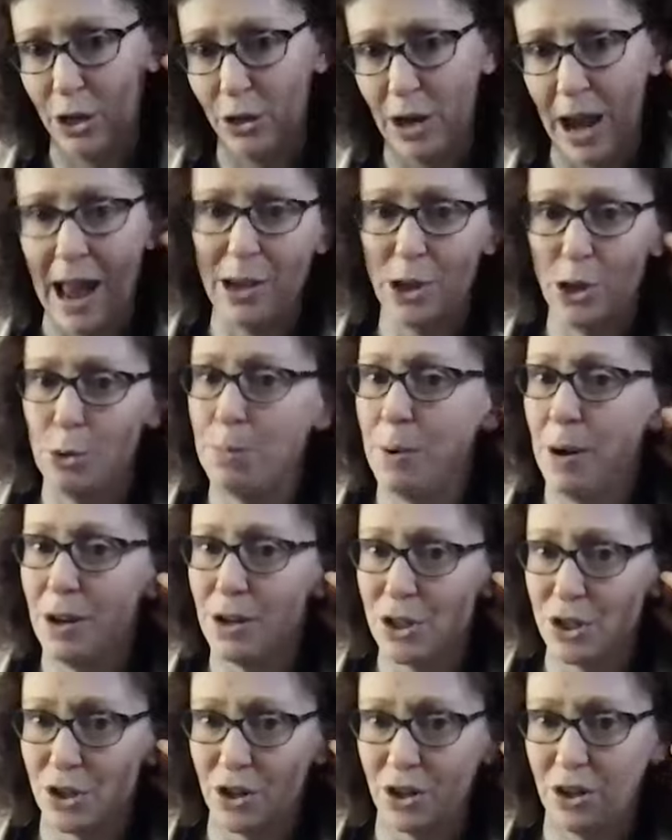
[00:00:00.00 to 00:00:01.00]
ear
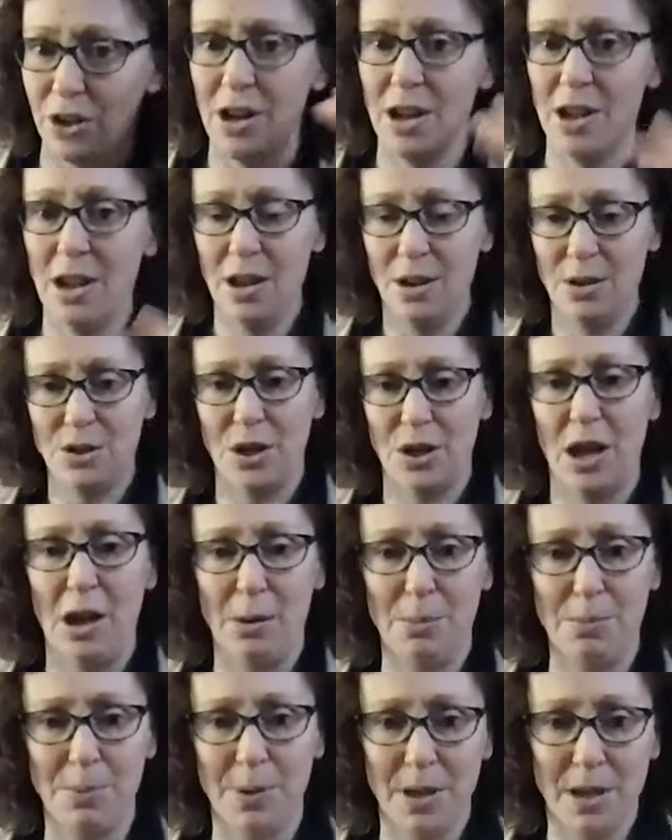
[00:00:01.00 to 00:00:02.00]
acupuncture to
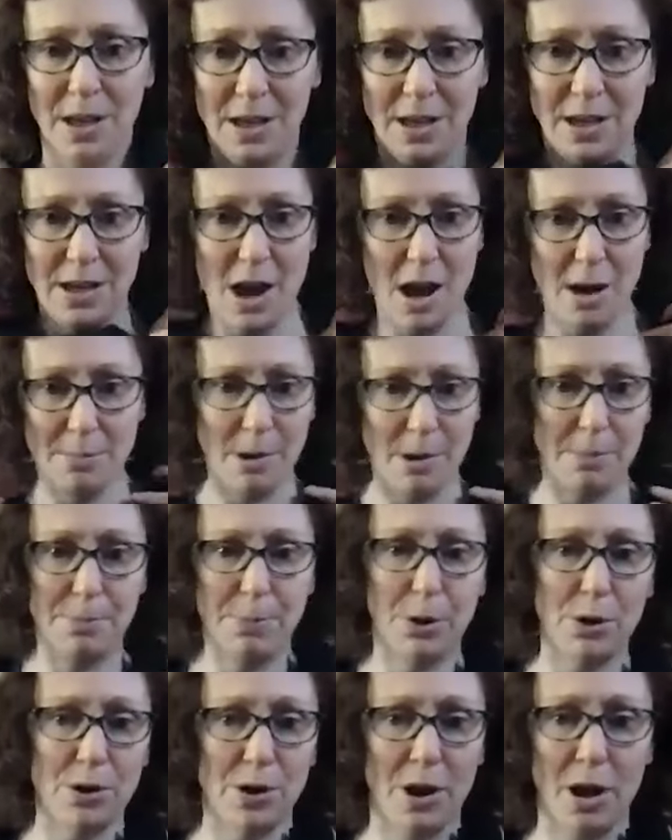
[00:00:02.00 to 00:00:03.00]
help numb
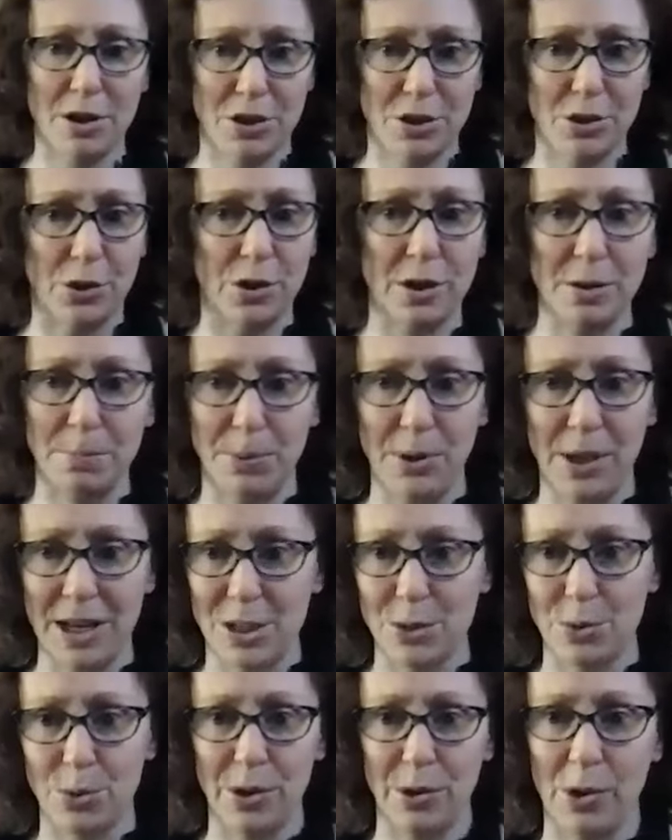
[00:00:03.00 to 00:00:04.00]
a certain
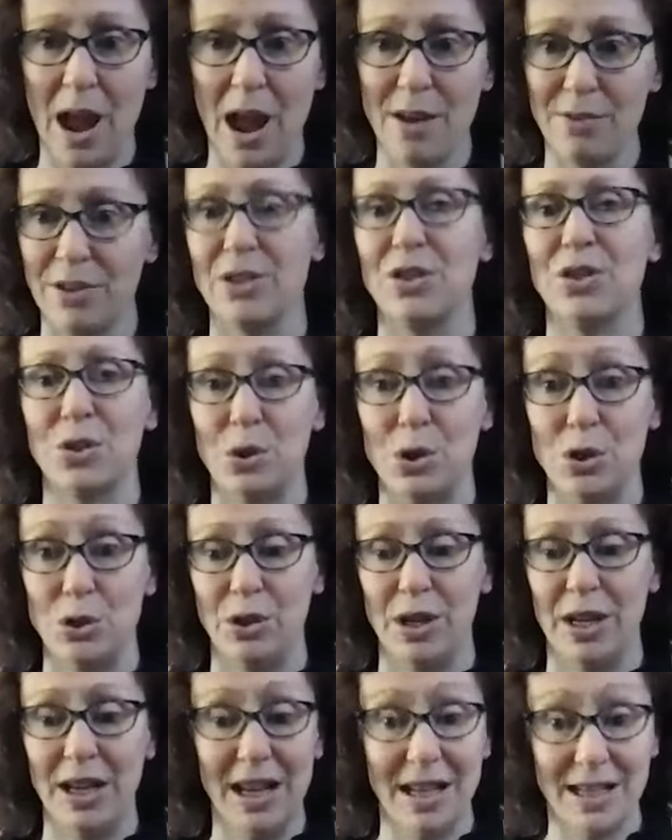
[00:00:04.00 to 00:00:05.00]
place where they're having
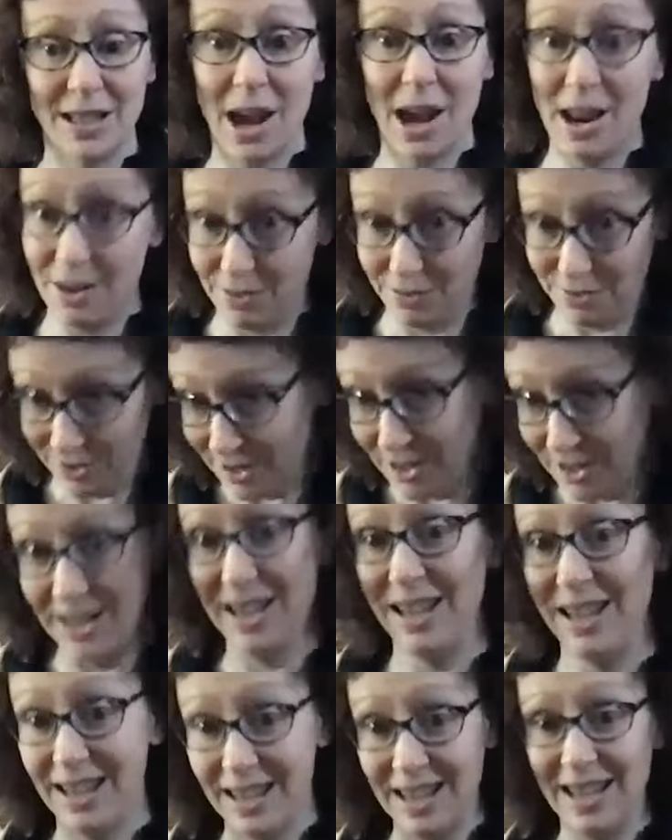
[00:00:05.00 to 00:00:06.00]
surgery. It's kind of,
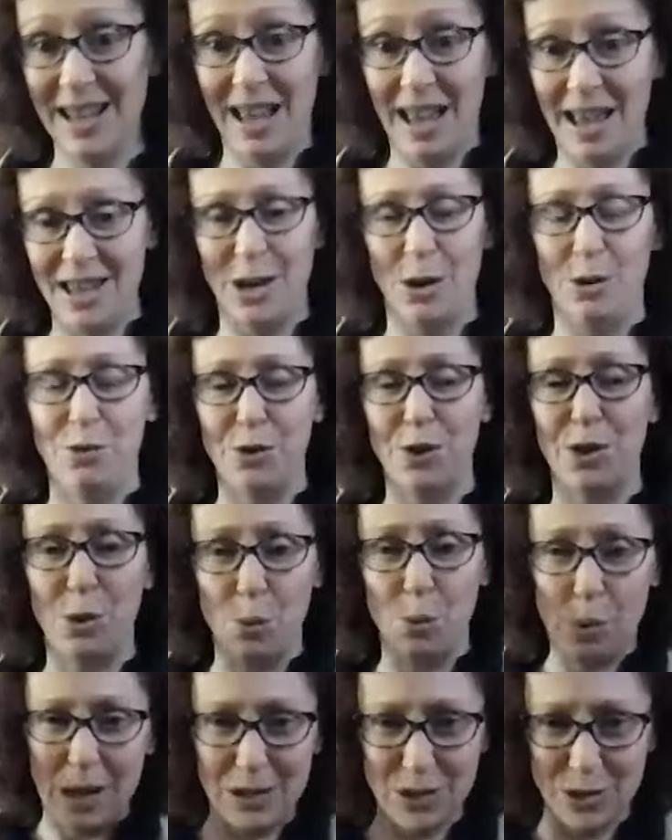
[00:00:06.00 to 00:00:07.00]
for
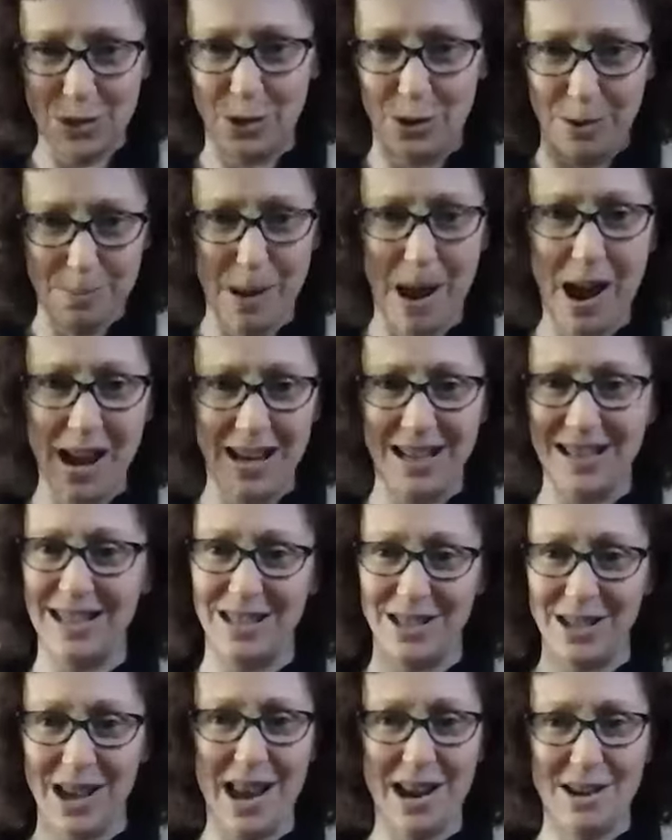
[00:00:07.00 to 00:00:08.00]
the Western mind,
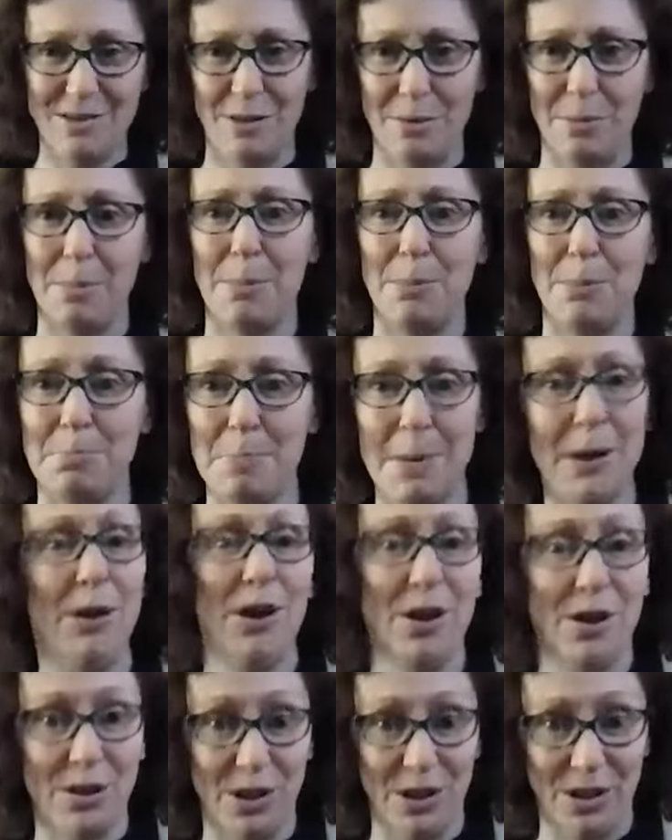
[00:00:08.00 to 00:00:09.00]
it's kind of a
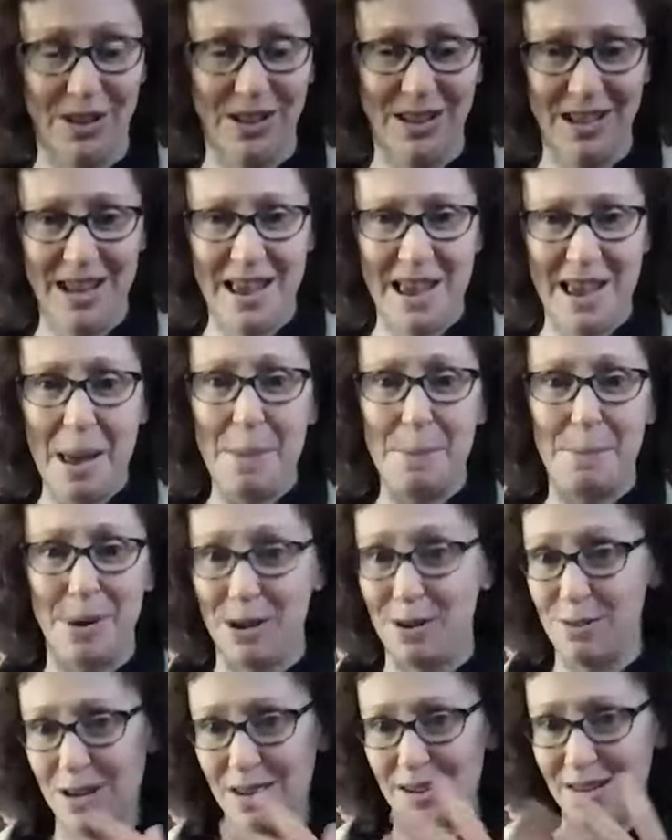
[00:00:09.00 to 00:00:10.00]
miracle,
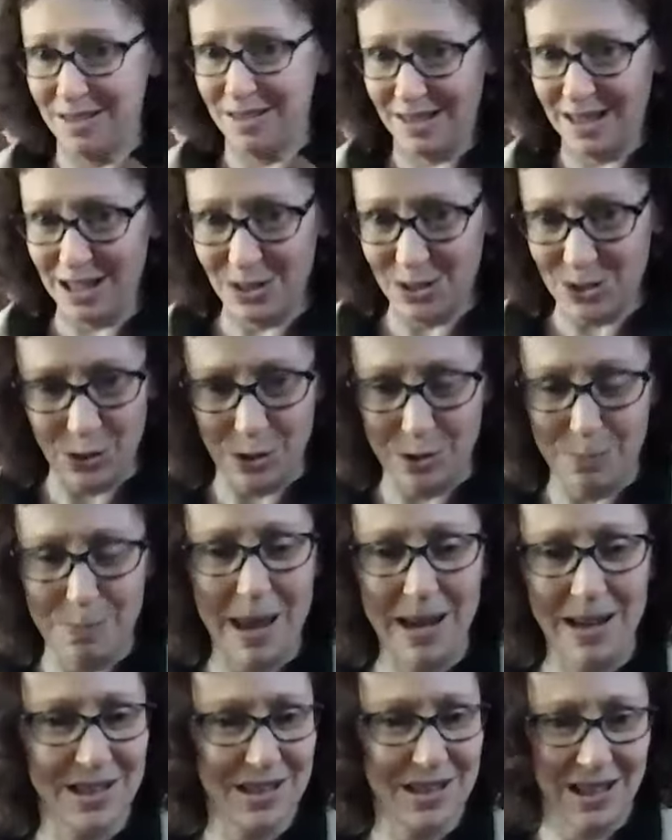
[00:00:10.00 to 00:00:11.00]
but Eastern
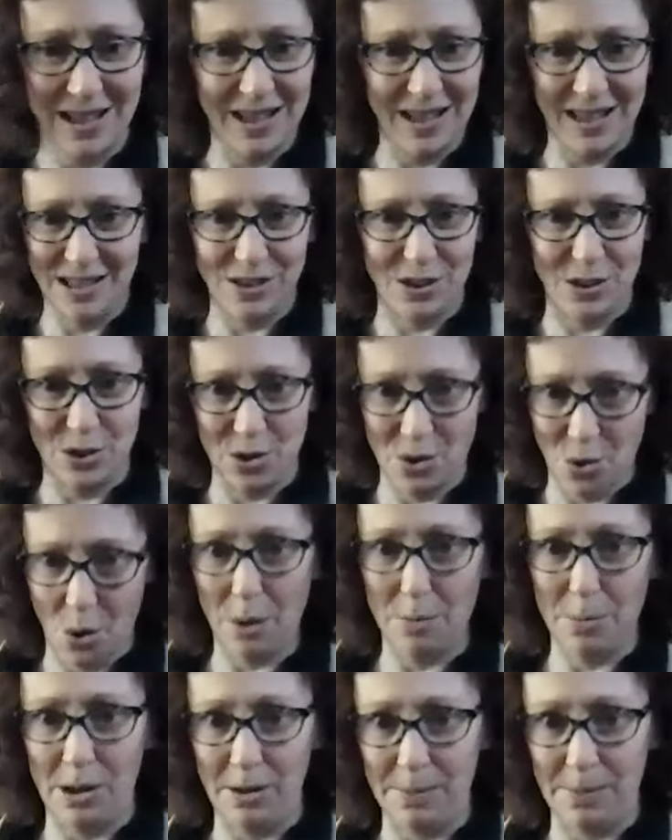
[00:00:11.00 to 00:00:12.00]
medicine, it's
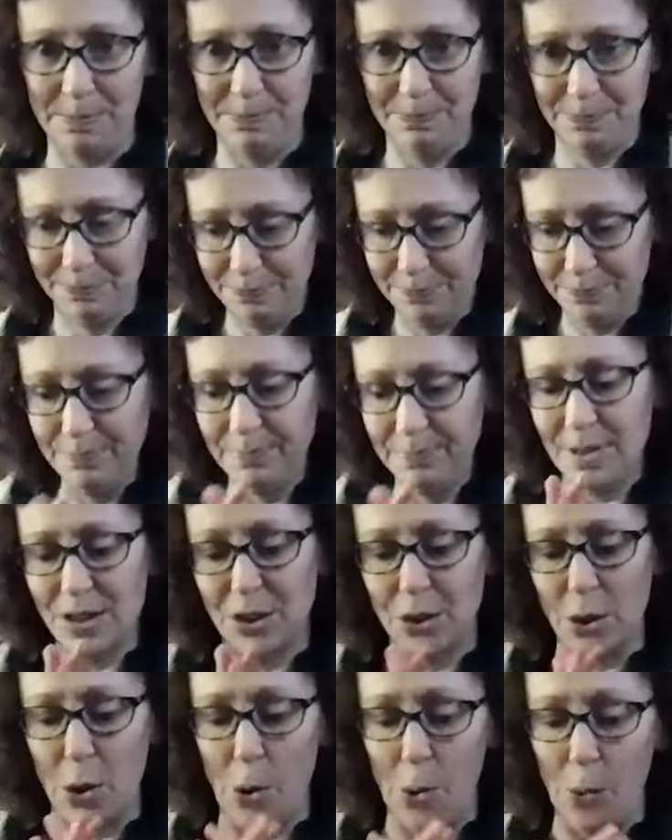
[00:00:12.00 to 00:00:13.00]
normal.
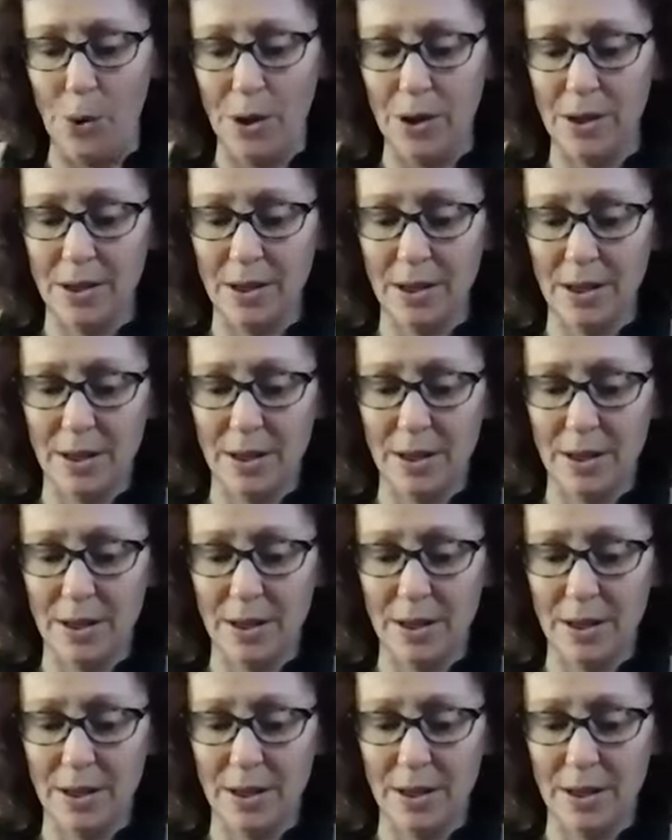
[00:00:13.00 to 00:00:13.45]
So